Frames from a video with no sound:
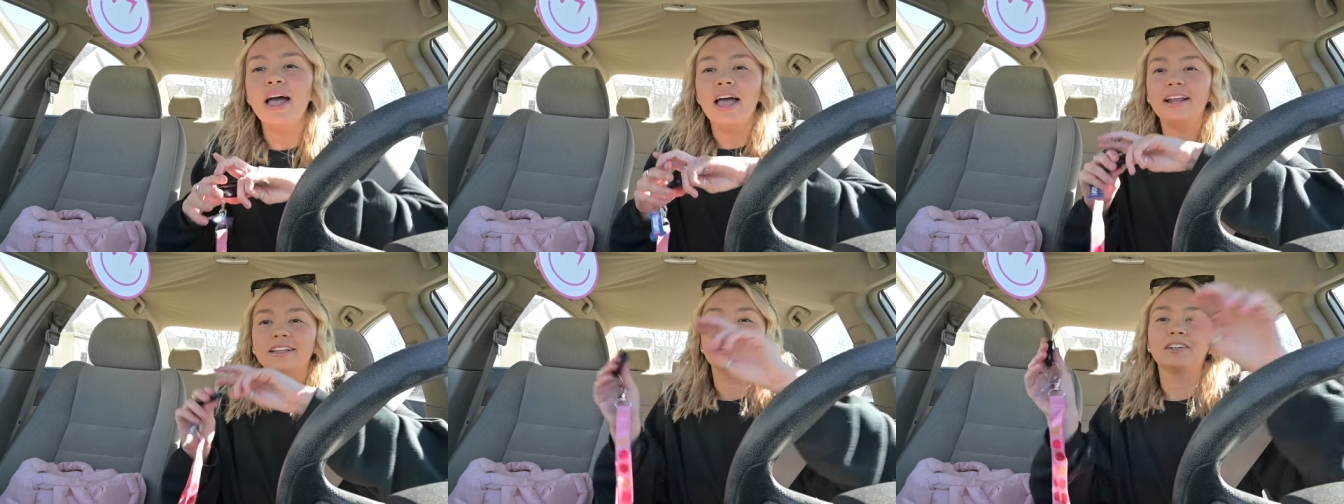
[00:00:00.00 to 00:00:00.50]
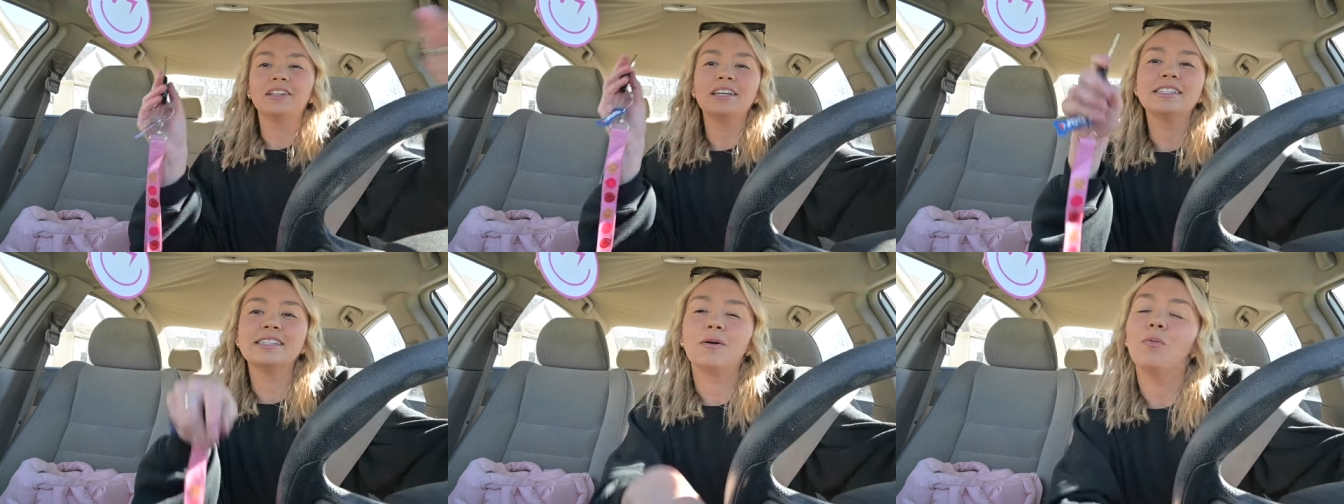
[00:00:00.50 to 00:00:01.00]
and it literally
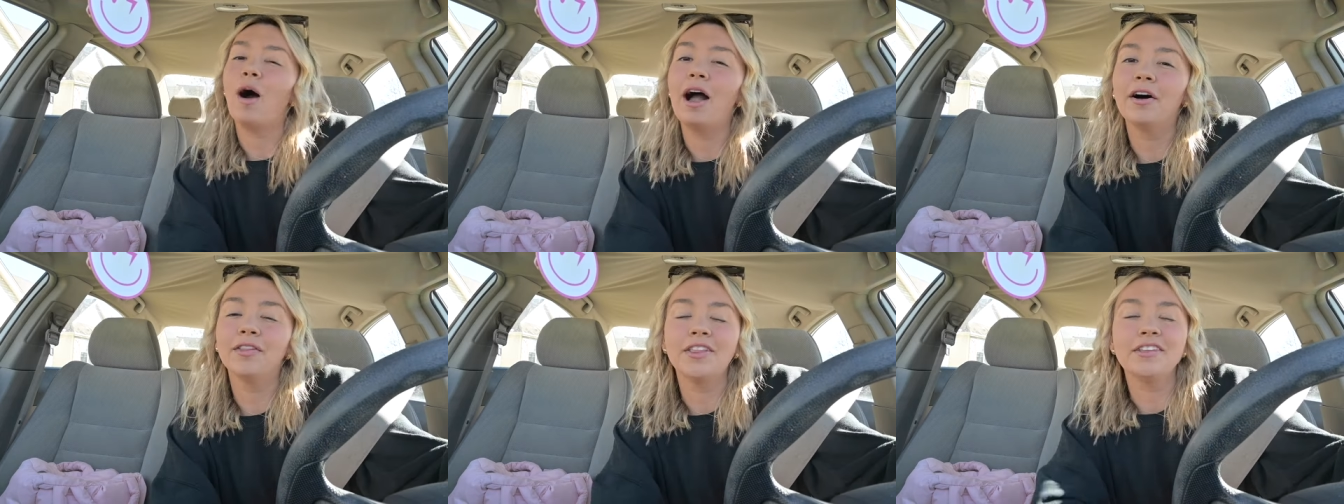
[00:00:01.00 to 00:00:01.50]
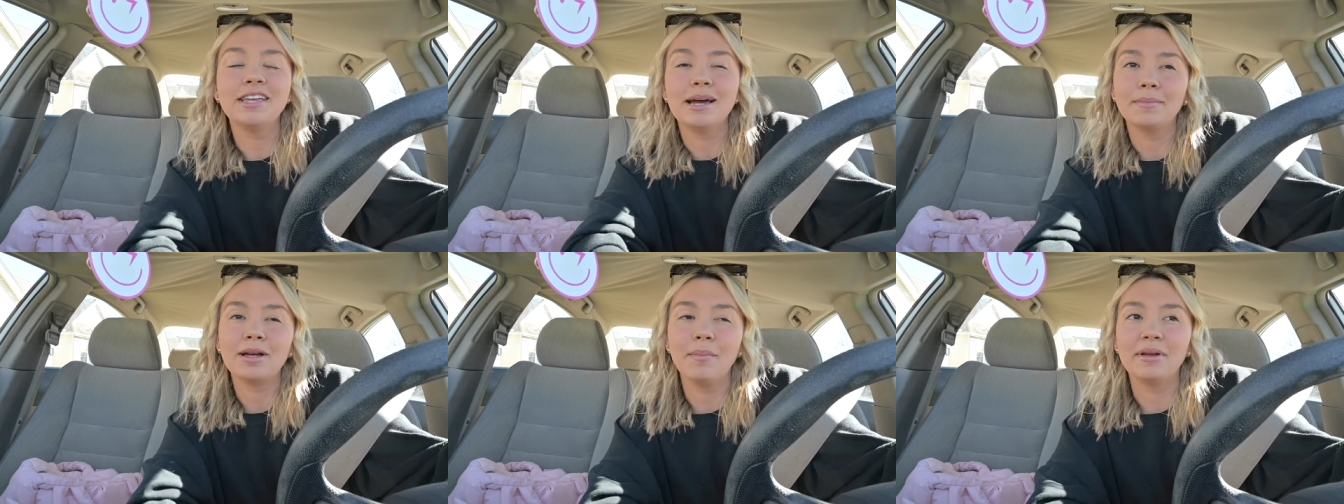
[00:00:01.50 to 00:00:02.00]
is like wild that the day
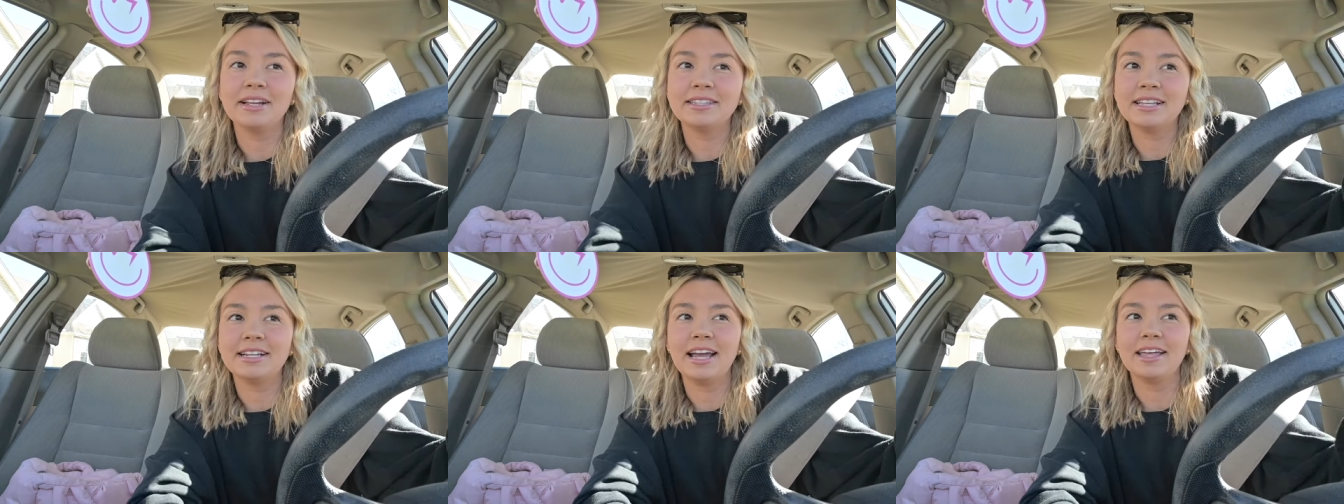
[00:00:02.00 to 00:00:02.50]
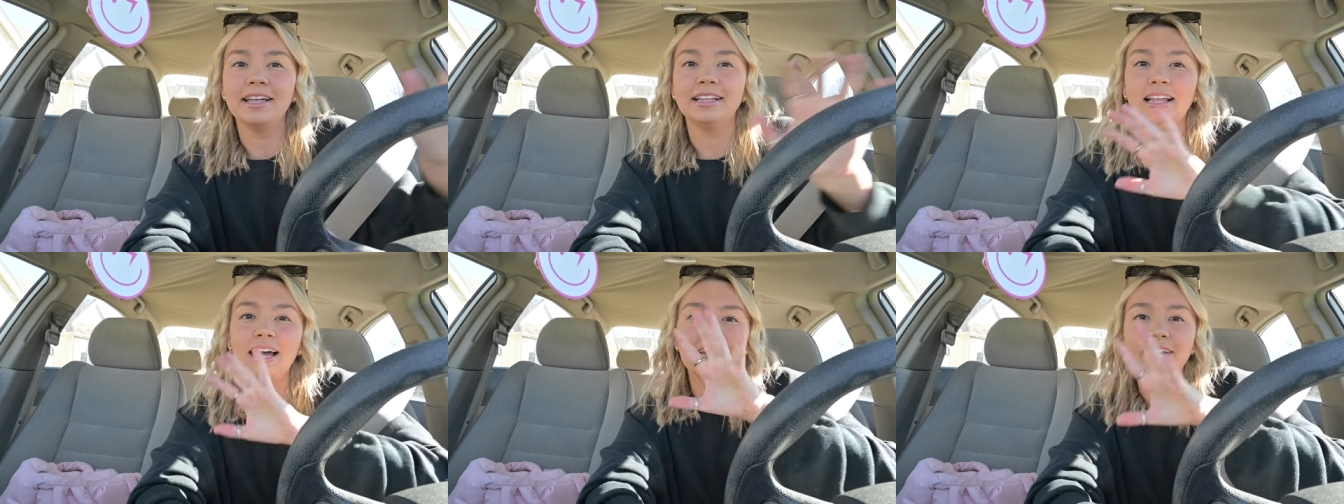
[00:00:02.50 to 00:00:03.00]
I'm coming is the day that
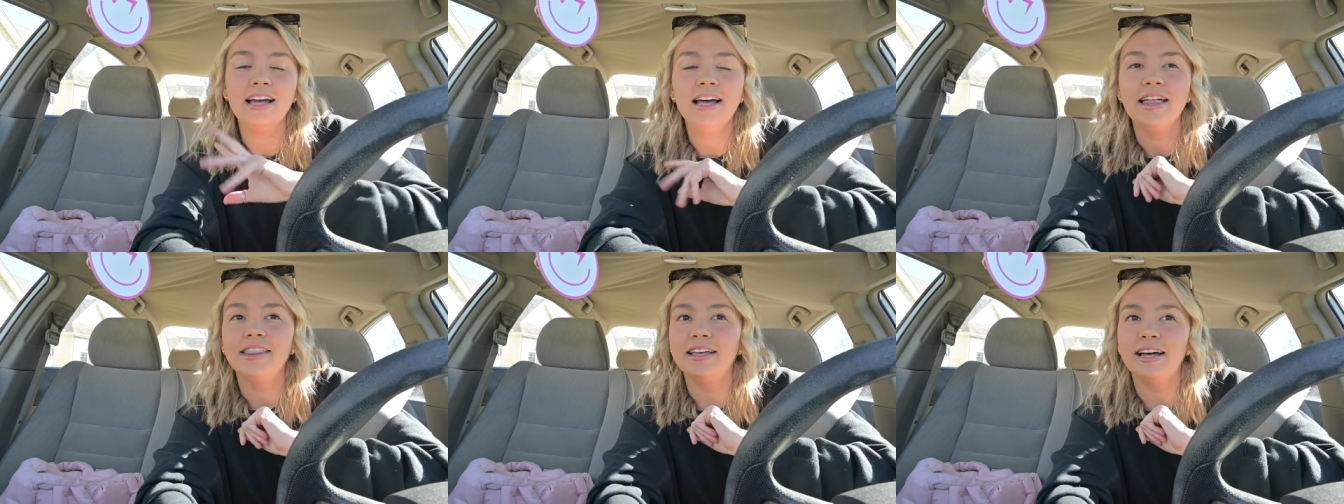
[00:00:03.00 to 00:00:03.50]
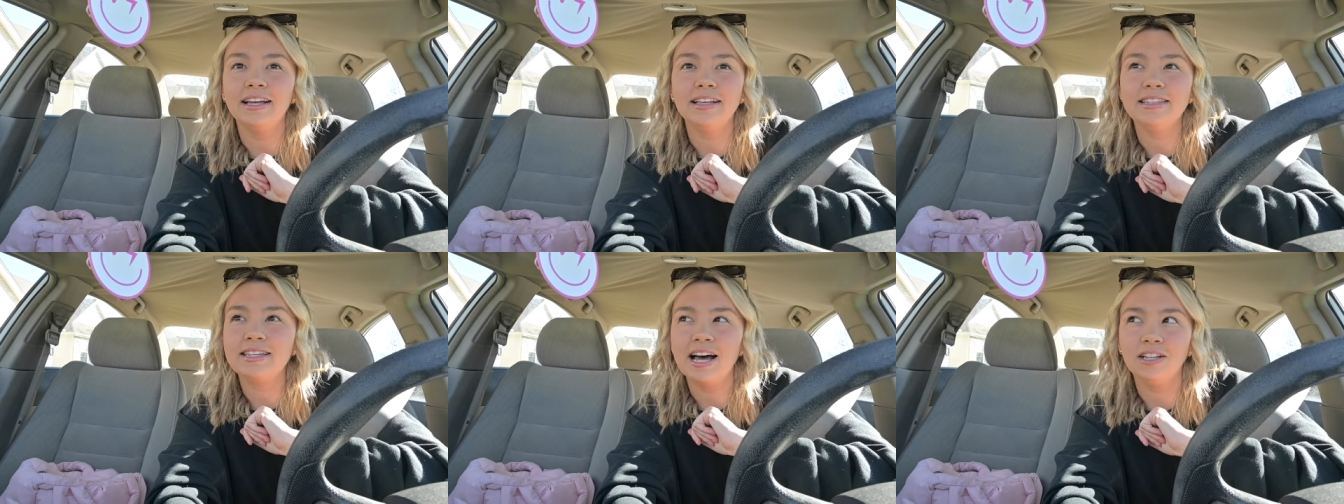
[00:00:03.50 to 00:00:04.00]
like
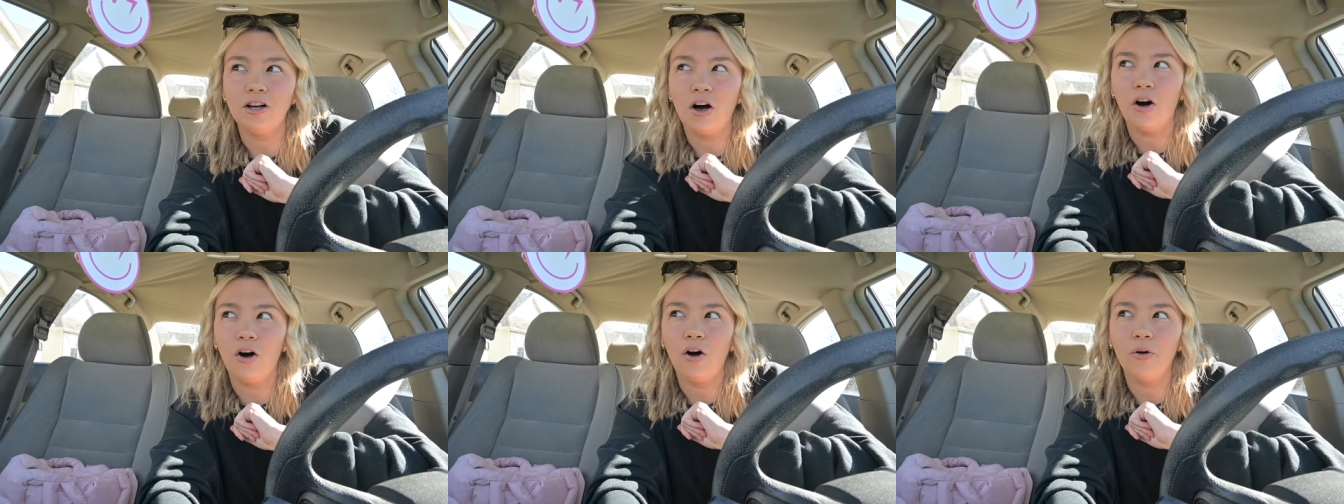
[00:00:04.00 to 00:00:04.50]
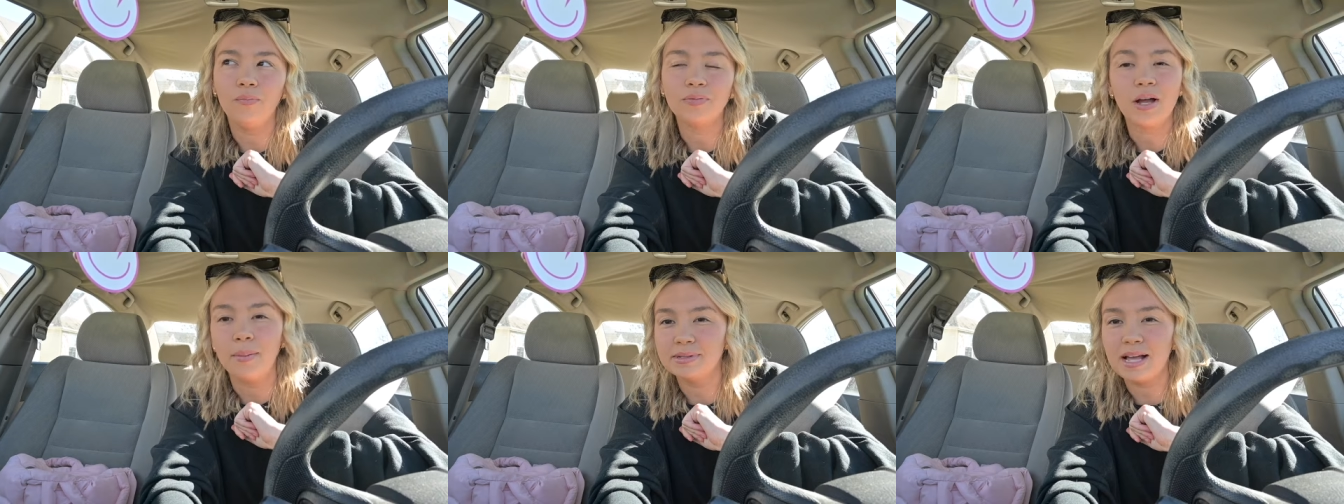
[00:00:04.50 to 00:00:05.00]
the tell all
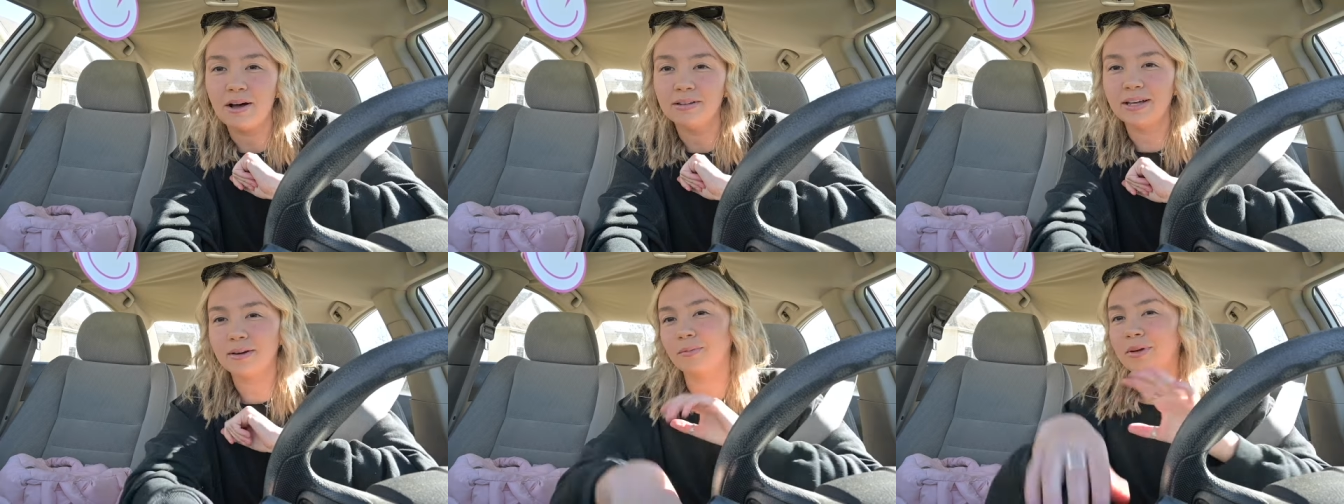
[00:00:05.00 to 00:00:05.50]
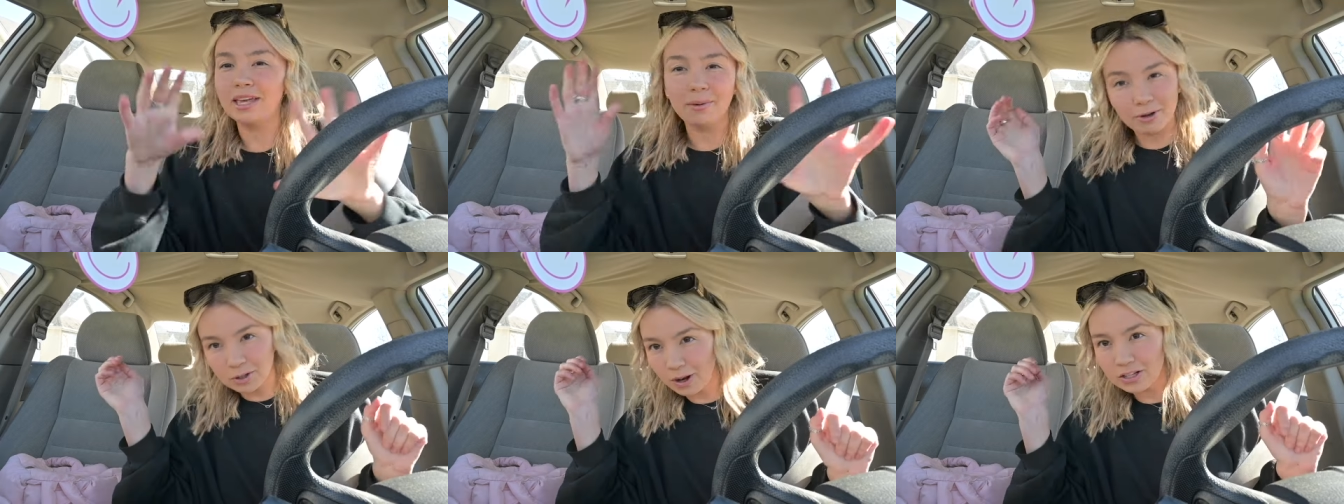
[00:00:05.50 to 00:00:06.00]
comes out like we can't
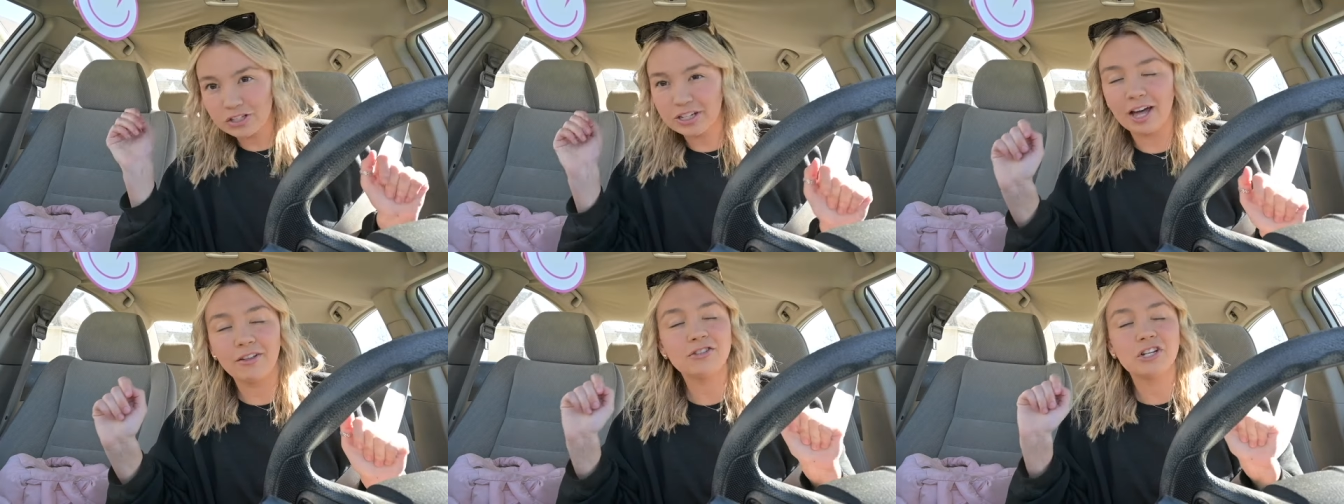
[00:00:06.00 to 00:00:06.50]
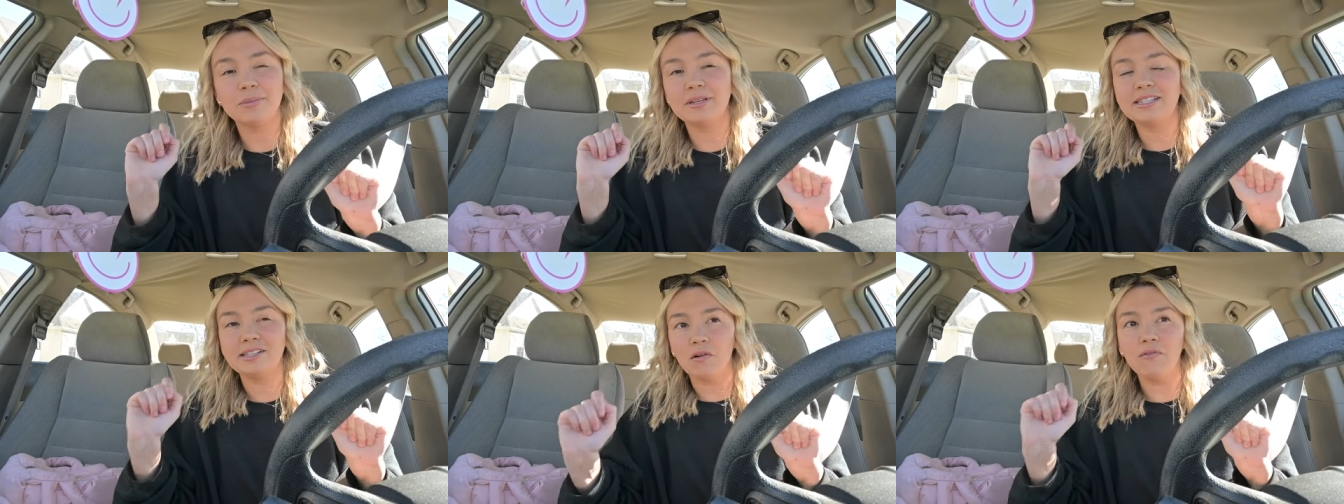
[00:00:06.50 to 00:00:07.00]
wait to watch it together it's gonna be
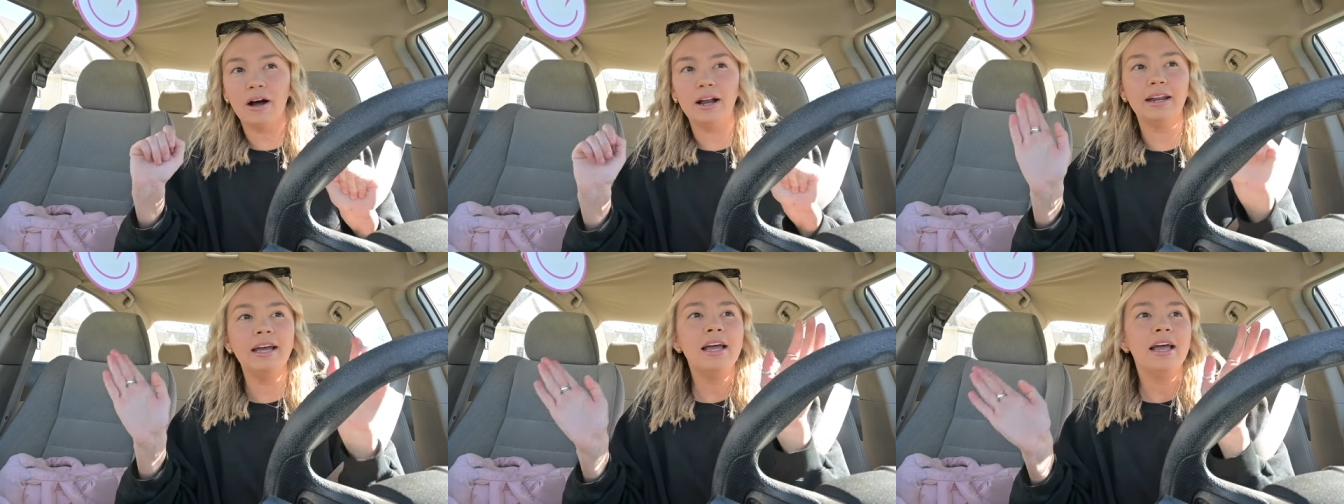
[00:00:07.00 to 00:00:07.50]
so fun